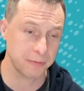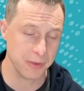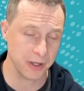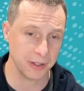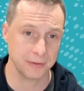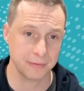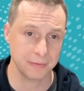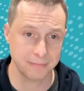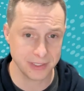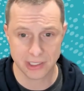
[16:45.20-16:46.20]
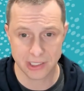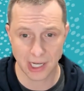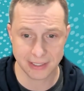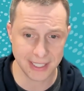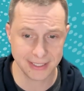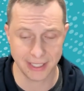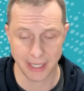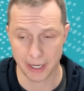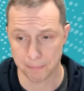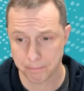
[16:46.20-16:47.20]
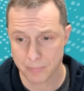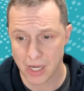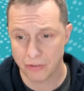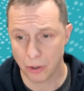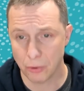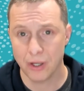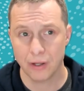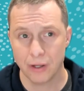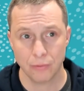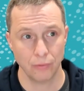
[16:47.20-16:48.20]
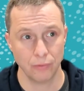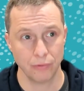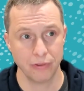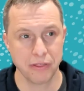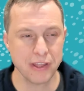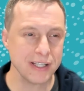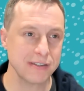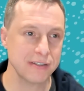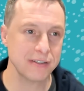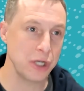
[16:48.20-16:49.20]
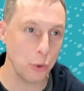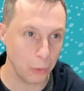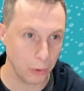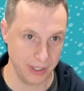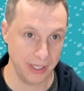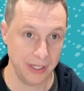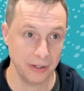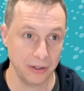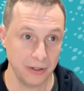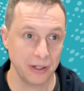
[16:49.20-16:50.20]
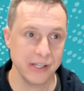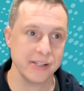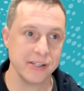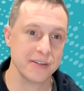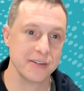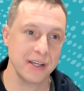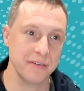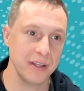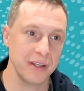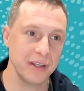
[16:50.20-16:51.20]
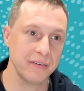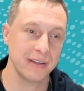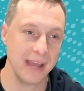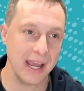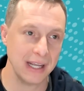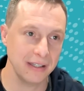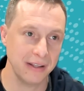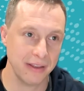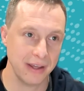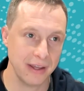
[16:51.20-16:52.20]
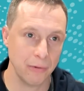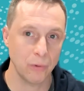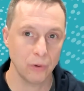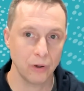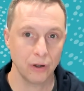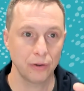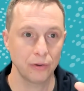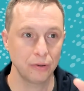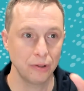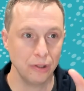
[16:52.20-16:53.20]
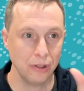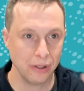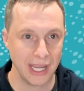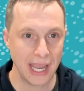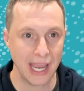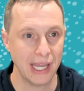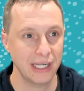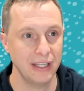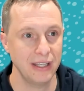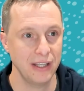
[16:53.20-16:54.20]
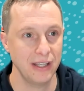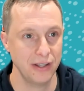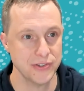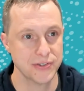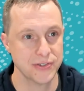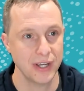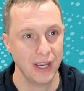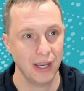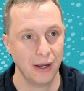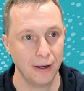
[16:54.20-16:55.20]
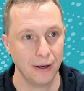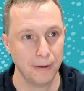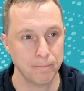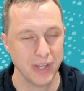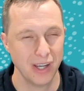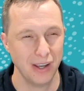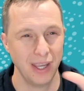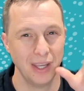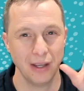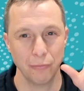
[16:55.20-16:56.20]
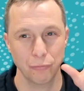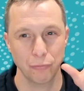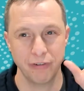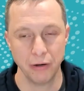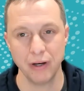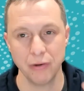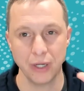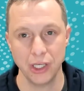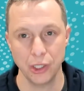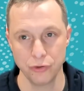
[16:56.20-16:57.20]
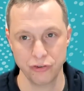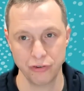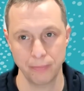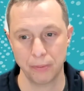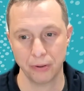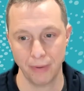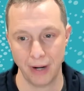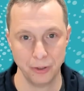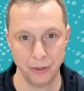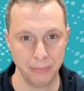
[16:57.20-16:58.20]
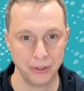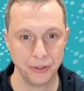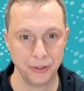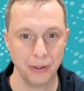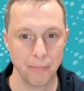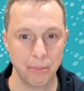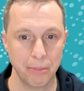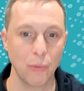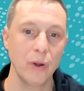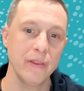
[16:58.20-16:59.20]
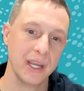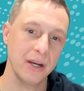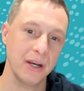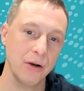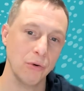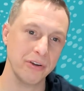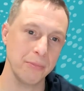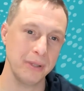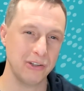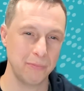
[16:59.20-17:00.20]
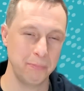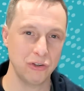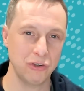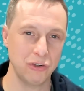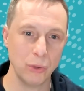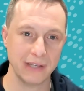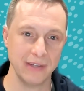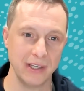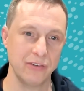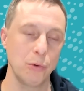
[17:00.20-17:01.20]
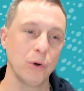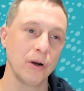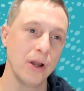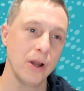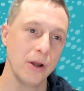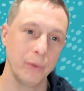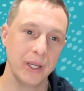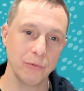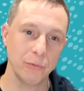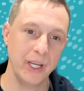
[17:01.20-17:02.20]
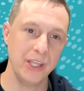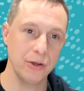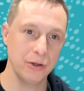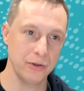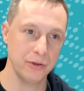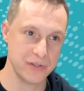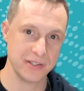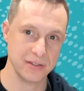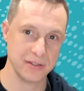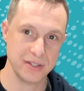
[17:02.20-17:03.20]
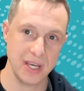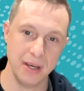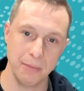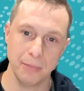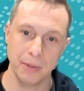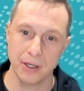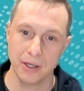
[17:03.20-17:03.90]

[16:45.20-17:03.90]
the taxi data. So the thing that's noteworthy here is exactly that what we're looking at is a very reusable parameter builder, but one that can also be tweaked. And so we can reuse this same